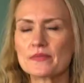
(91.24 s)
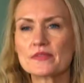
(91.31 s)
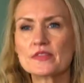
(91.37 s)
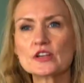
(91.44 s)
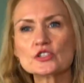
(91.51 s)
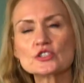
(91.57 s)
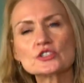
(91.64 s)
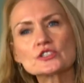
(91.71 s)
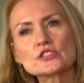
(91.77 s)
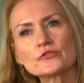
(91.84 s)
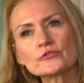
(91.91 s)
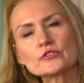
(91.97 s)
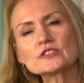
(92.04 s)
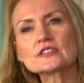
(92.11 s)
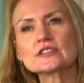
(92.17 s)
There's a
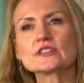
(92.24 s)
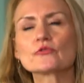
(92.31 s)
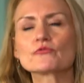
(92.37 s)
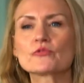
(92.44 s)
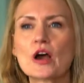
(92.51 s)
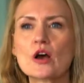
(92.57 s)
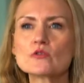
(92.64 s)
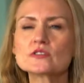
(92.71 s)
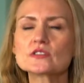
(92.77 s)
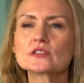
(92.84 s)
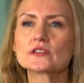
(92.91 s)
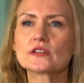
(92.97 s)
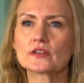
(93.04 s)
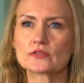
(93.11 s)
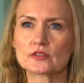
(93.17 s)
difference in
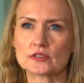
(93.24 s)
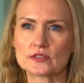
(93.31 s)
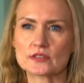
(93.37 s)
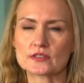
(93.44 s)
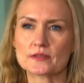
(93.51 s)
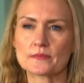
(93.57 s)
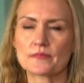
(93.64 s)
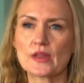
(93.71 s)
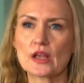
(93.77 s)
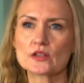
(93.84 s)
arousal levels.